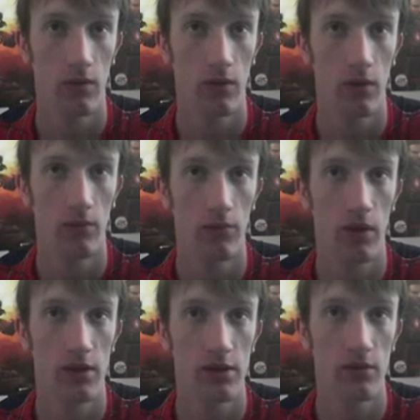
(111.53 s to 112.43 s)
and
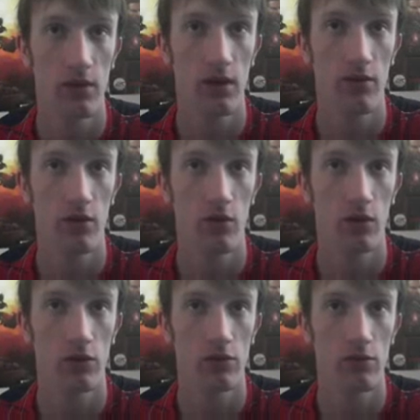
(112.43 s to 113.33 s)
place it wherever you
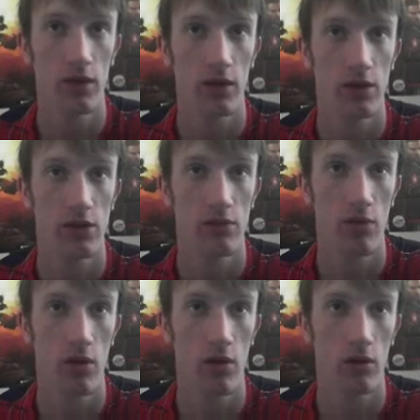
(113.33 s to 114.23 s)
want. Make it as
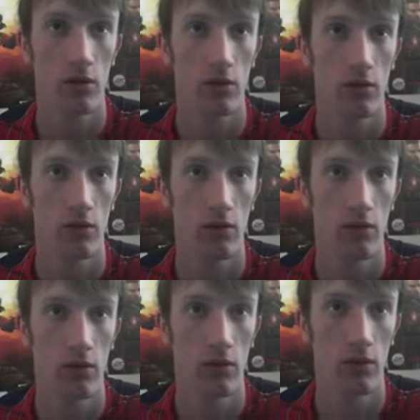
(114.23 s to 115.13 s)
small
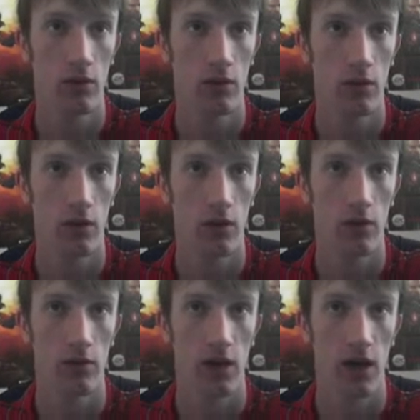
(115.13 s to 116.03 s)
or
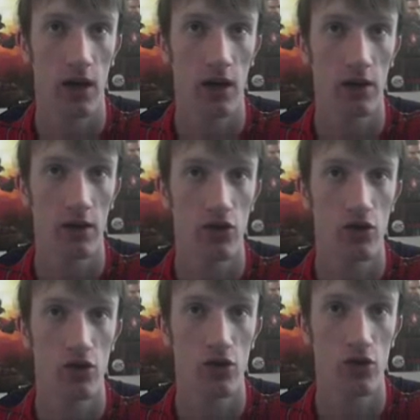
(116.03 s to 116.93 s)
as large
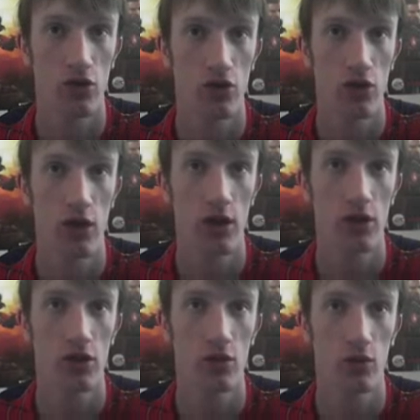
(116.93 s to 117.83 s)
as
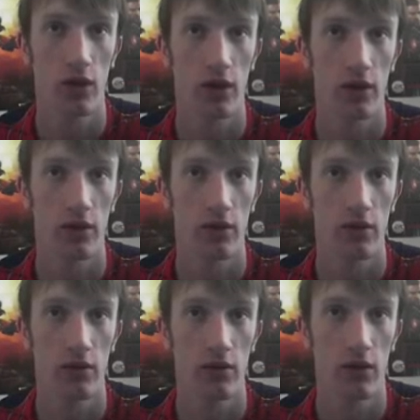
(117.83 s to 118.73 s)
you would like.
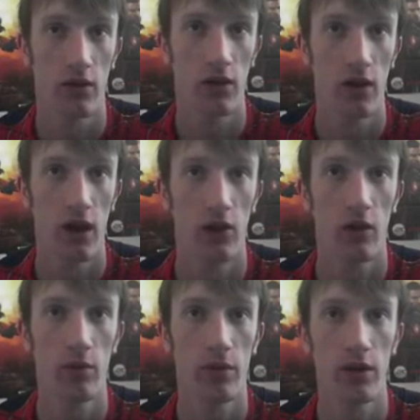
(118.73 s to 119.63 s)
I
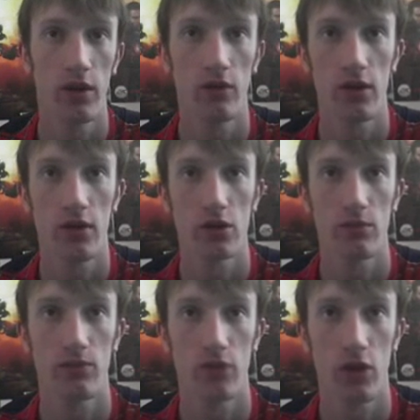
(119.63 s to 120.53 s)
normally put it in the right top
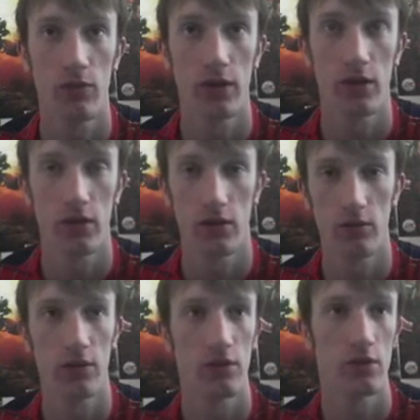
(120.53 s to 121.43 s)
right corner
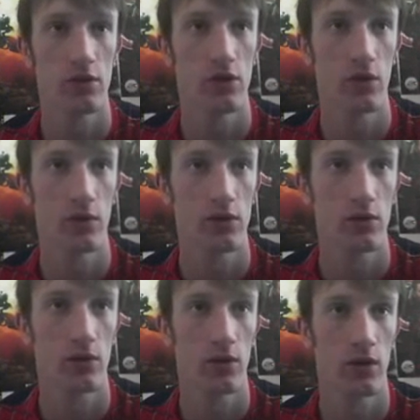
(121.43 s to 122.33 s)
because you don't want it
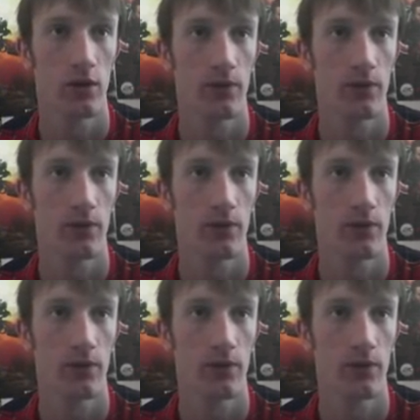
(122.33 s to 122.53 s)
to